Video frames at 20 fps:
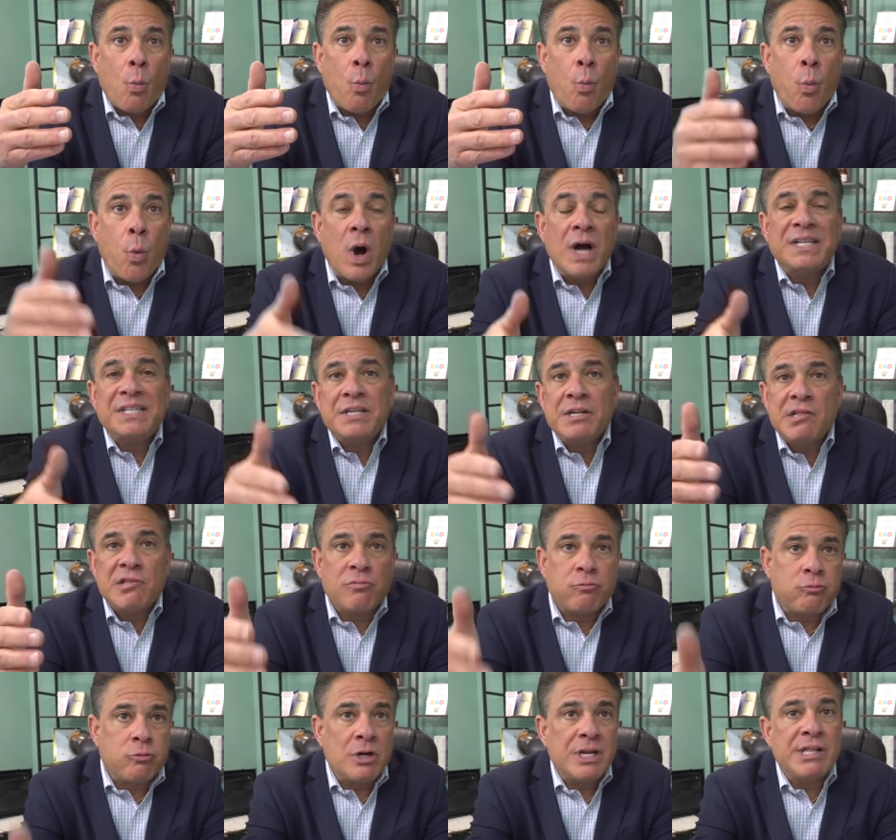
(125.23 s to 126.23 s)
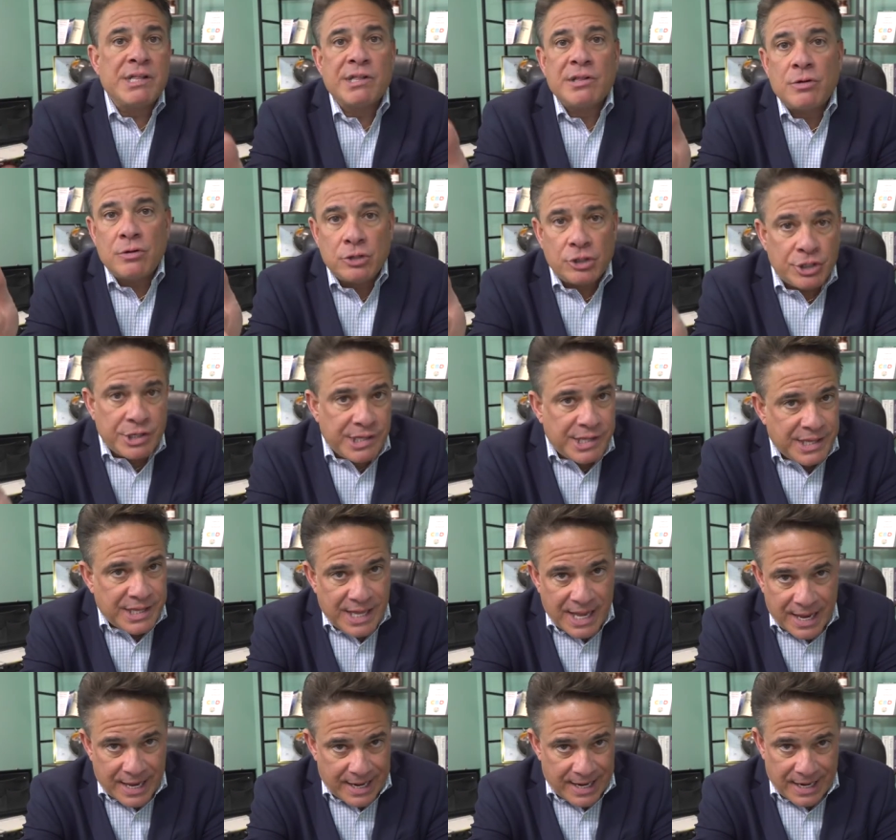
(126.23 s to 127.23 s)
What does research
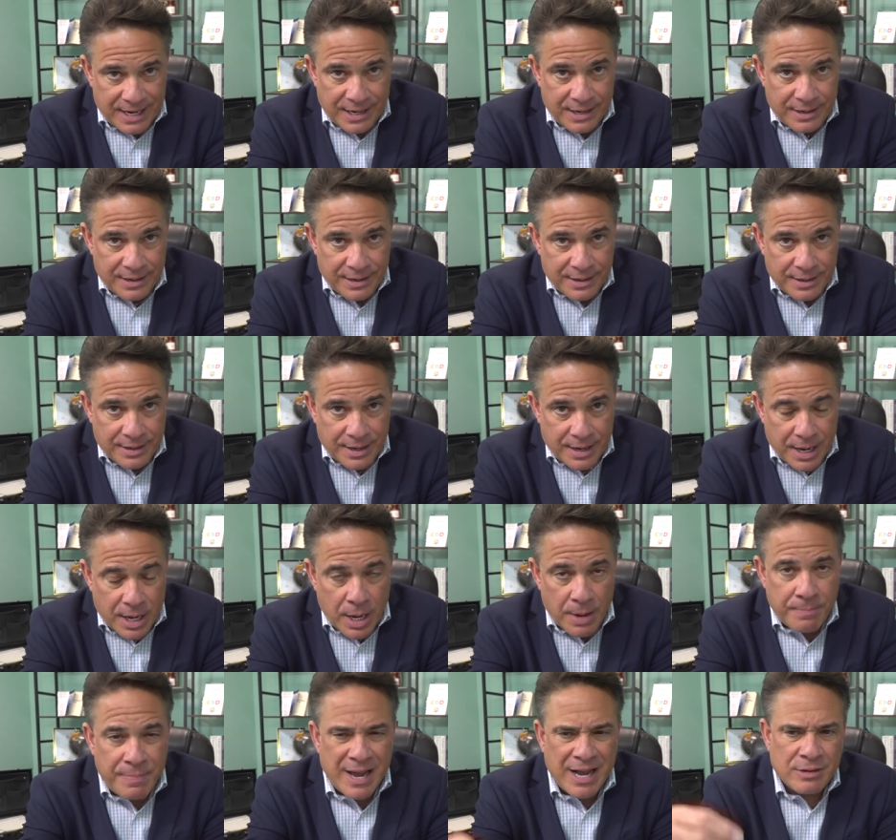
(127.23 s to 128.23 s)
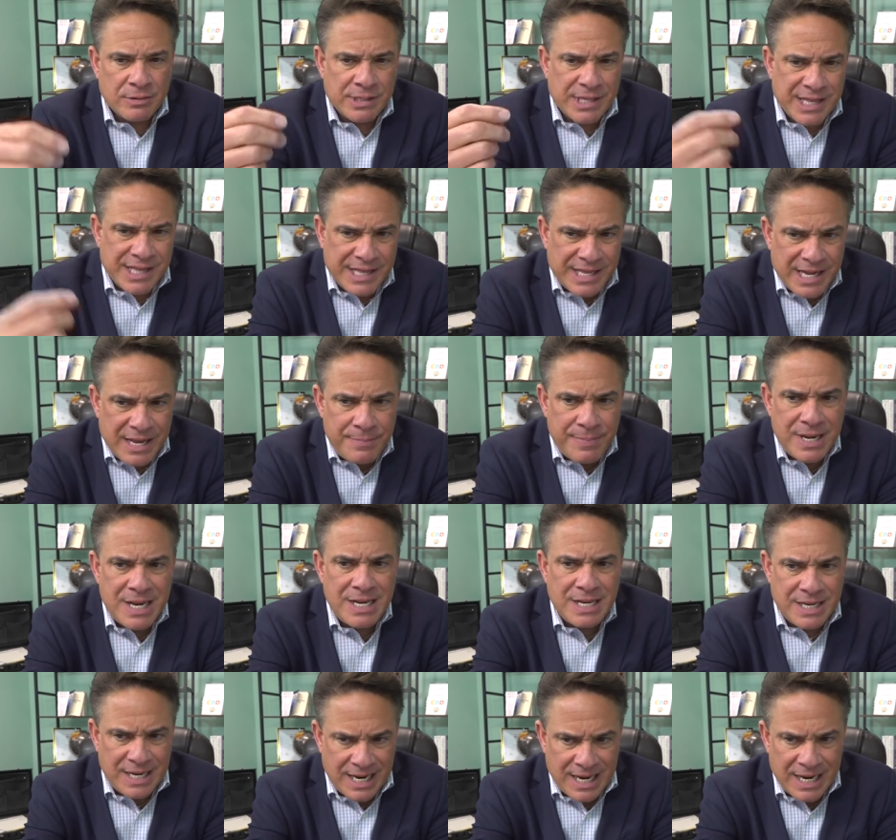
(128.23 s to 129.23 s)
say about C B
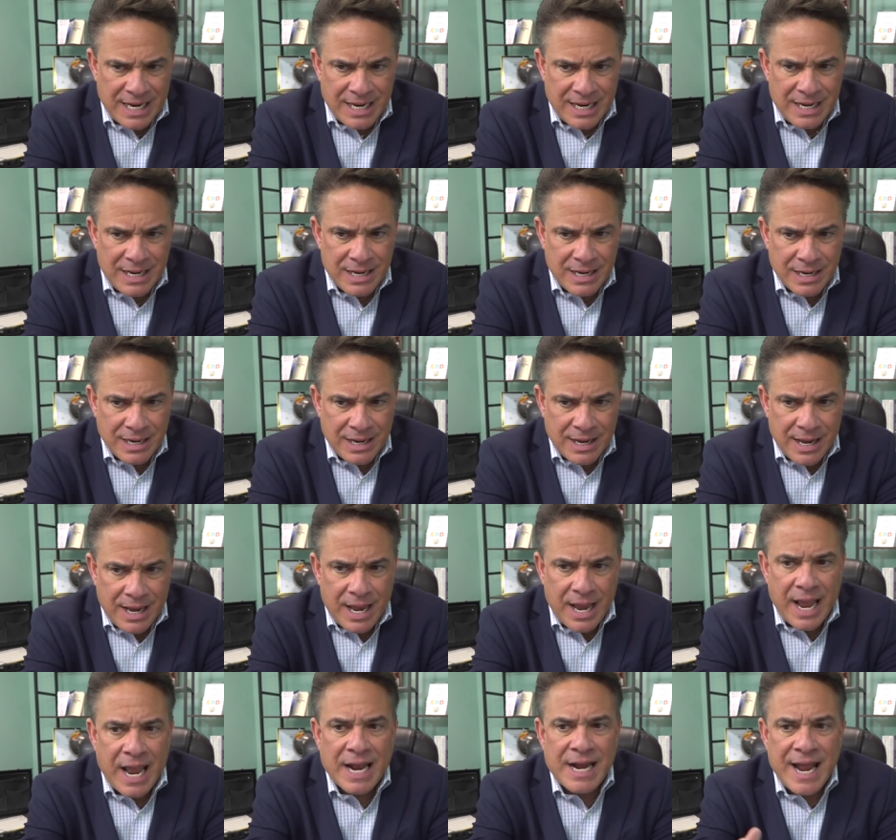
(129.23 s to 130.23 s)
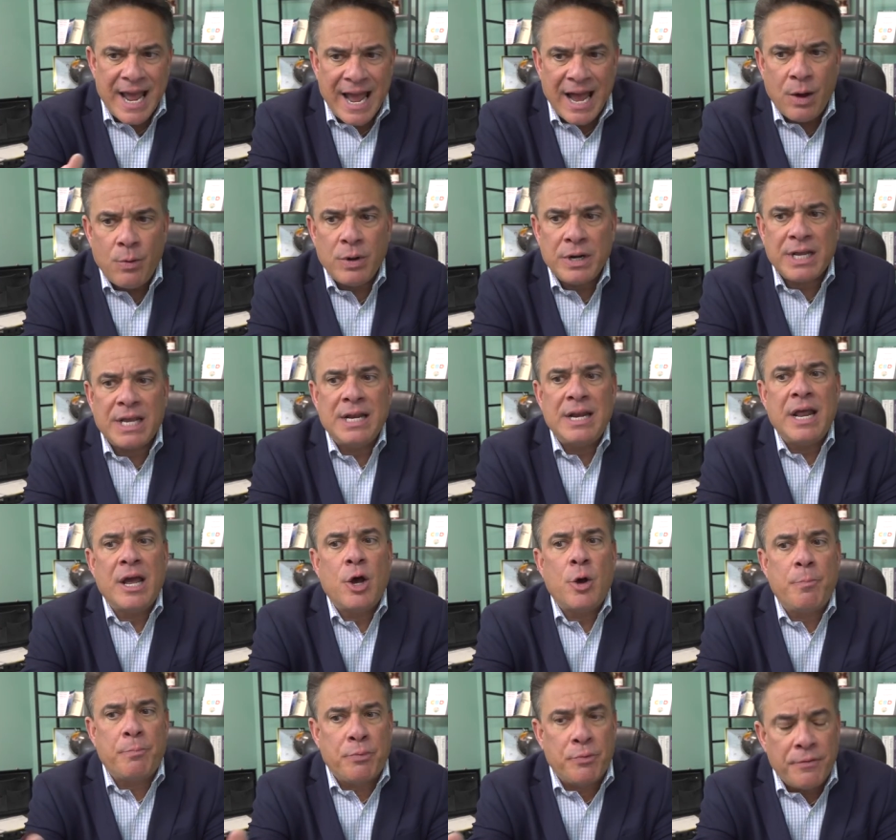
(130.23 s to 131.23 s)
D and how it can
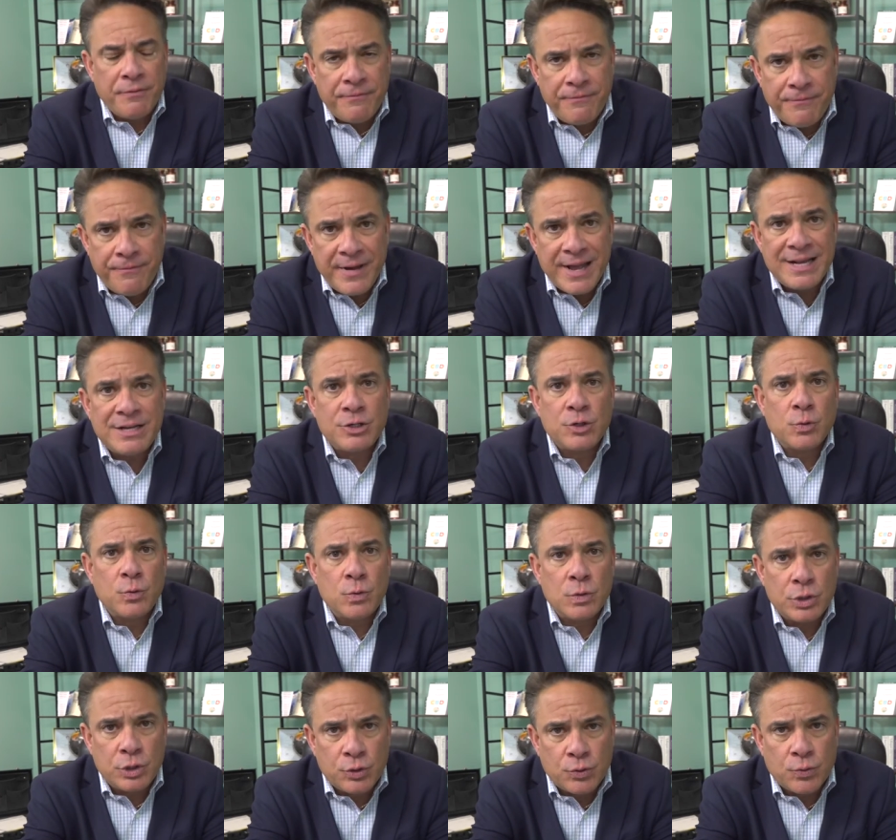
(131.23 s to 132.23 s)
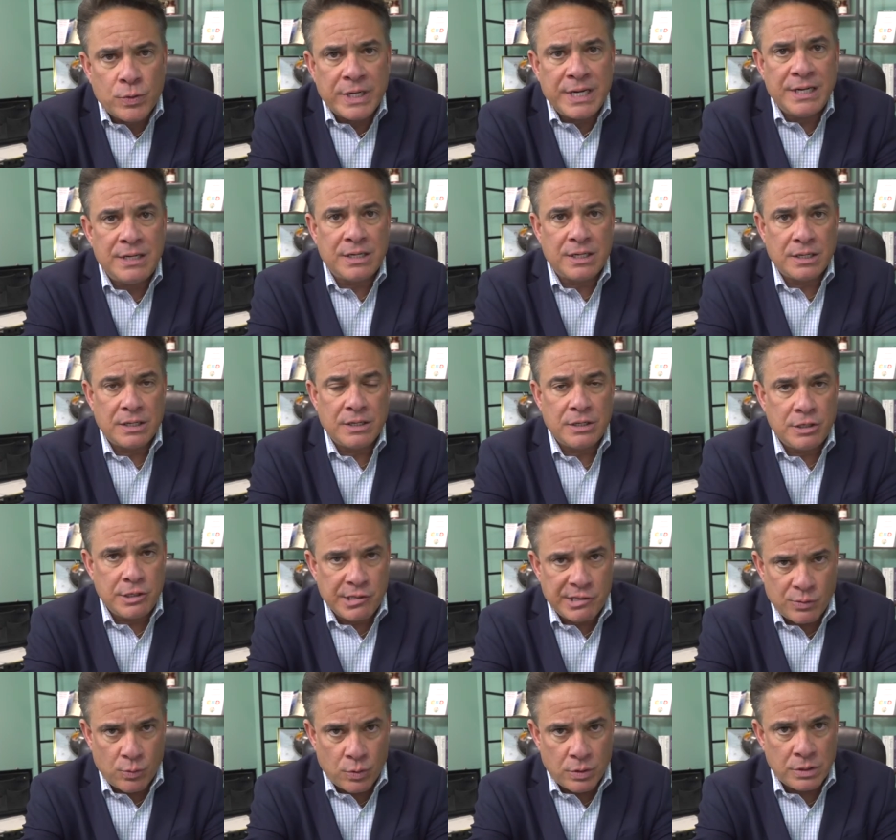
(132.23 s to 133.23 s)
help prevent or treat
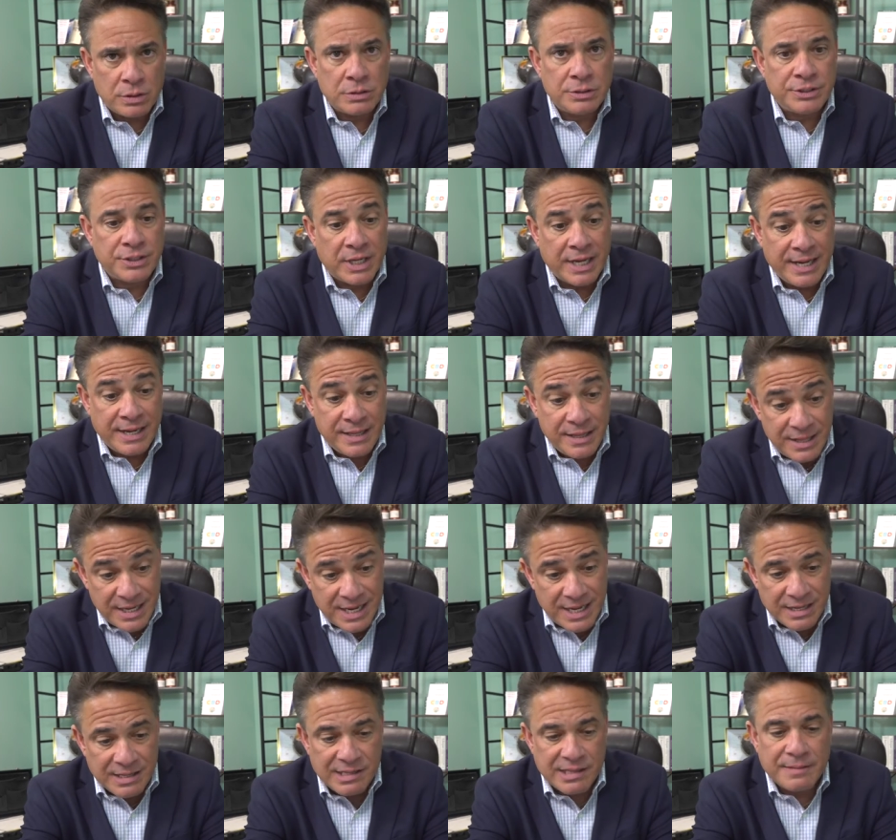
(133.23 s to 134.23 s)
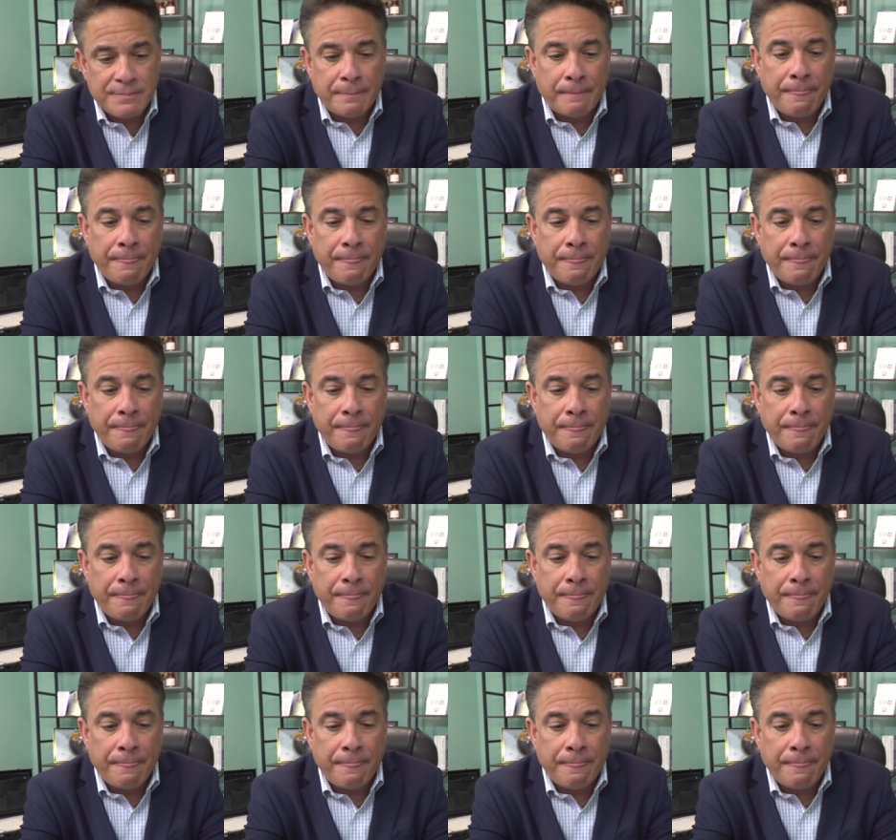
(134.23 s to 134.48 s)
disorders like these?